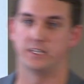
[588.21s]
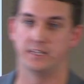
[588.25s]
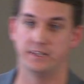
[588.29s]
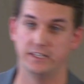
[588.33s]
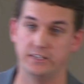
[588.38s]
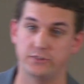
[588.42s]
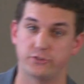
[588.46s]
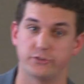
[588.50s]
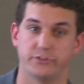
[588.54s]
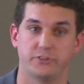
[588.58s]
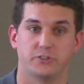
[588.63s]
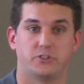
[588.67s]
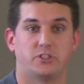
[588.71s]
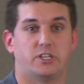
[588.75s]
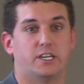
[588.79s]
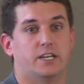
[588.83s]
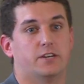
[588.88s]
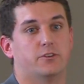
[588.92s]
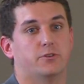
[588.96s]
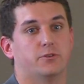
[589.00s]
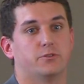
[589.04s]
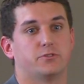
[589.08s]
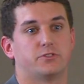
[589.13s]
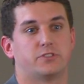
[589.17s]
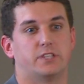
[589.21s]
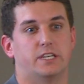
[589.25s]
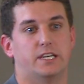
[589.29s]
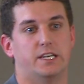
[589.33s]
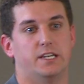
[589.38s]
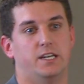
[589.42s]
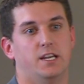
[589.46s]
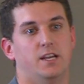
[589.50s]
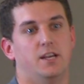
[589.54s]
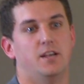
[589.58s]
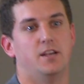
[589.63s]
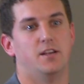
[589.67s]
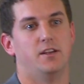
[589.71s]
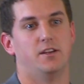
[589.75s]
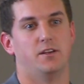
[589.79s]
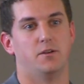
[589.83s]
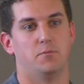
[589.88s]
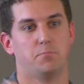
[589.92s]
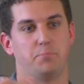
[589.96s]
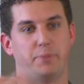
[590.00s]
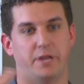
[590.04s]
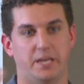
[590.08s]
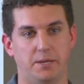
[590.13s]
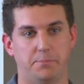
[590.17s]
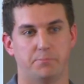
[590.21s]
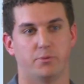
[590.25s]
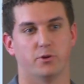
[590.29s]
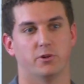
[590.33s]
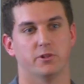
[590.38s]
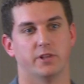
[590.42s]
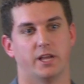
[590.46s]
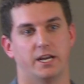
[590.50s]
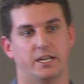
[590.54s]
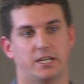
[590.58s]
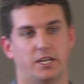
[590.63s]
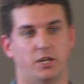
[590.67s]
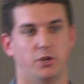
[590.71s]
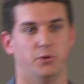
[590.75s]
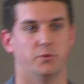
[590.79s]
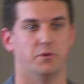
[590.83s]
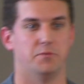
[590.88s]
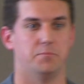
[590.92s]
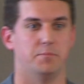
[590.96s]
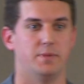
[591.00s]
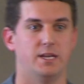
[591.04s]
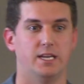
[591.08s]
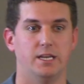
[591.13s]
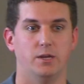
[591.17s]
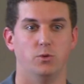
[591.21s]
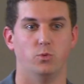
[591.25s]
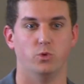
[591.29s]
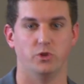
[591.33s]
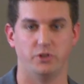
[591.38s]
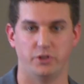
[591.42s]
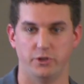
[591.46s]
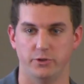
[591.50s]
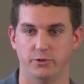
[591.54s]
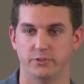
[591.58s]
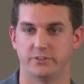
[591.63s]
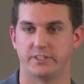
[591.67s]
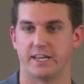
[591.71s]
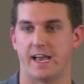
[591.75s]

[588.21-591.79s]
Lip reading: And these are the channels that people like you and me would use